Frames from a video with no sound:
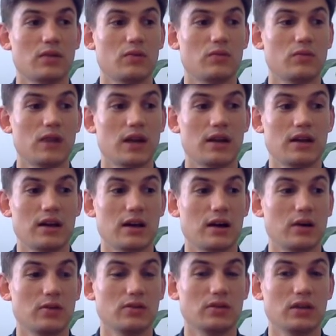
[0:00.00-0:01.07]
Right now,
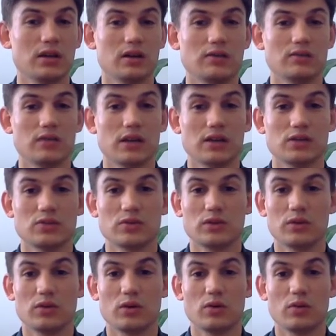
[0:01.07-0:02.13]
I just really
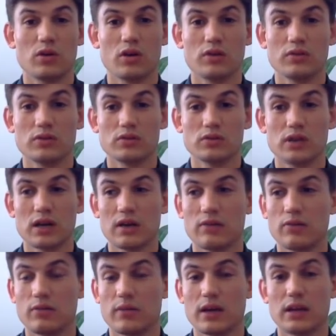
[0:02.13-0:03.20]
want to work full time
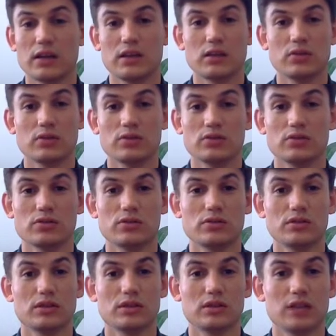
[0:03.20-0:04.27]
for about a year or two
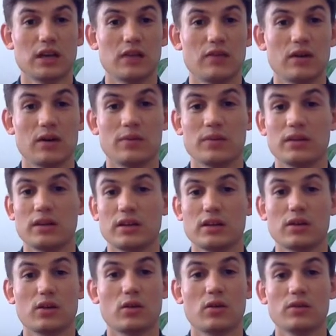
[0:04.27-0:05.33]
and save up and then
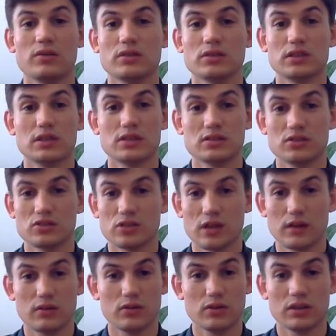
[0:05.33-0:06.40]
go overseas and
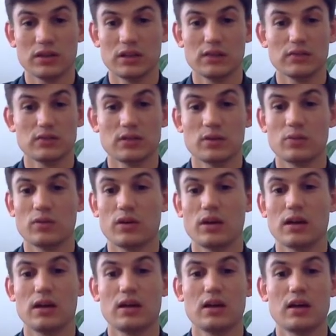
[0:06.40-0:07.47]
travel and live somewhere.
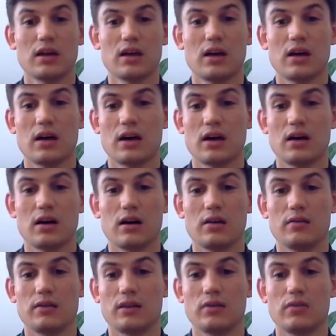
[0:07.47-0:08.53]

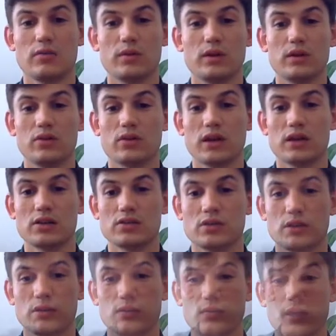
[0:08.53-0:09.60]
That would be a great dream
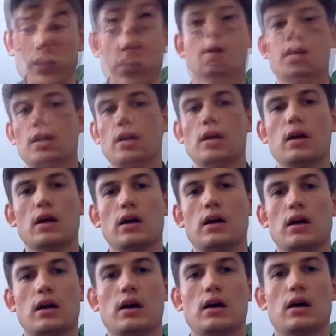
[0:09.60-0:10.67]
of
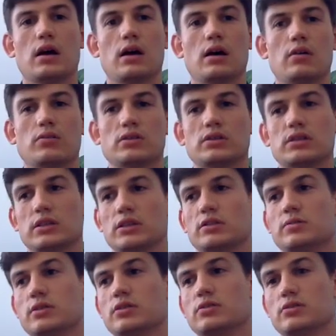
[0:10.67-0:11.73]
mine. Which leads
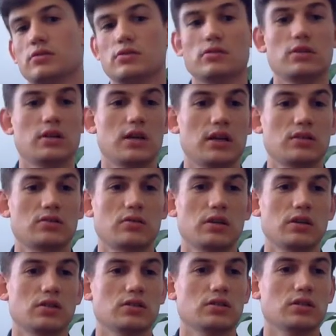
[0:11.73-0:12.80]
me to the next
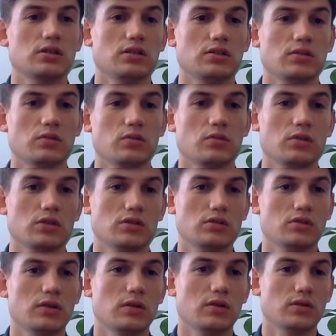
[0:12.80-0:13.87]
question: what
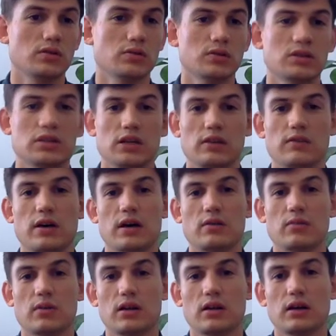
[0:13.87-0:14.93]
do I want to achieve out of
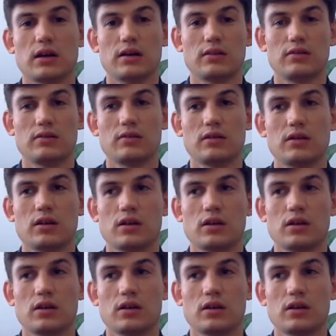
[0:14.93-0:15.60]
my life?